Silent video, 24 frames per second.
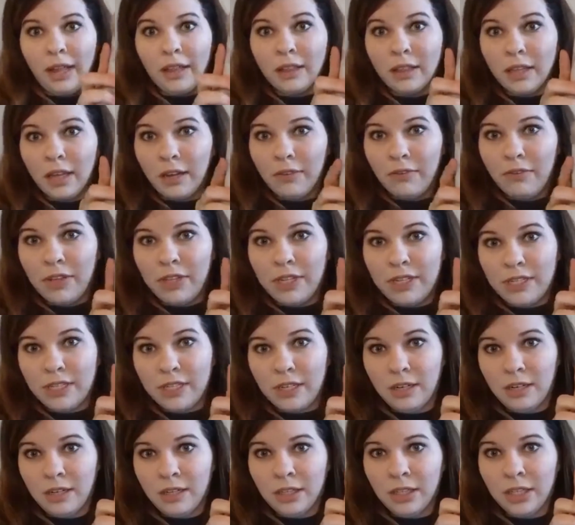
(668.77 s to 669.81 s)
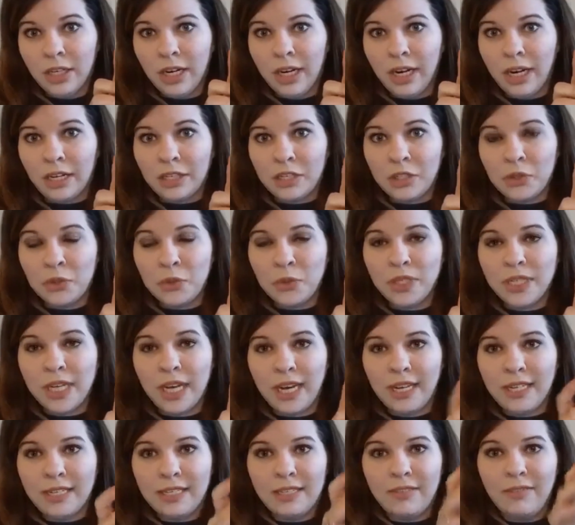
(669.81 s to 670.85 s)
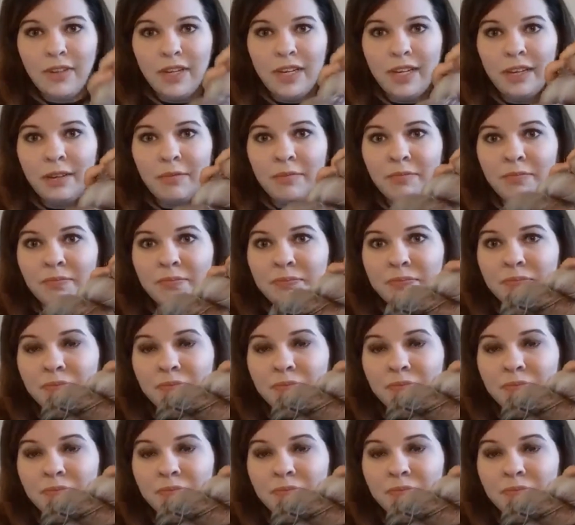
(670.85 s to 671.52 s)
I loved this color. I got two skeins of it.